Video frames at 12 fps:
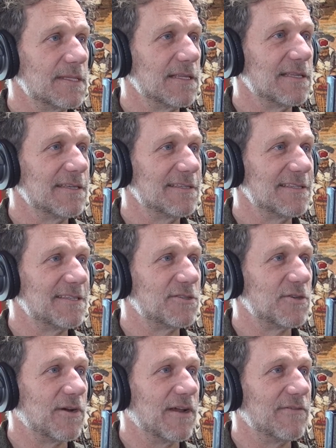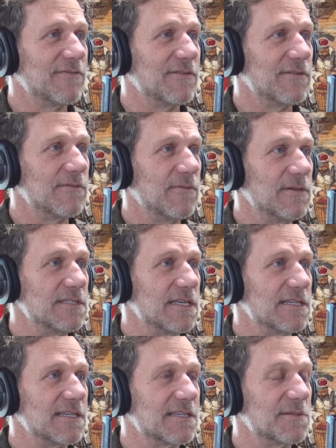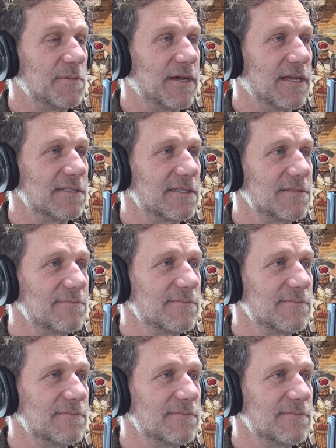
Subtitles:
This is a story of one such experience.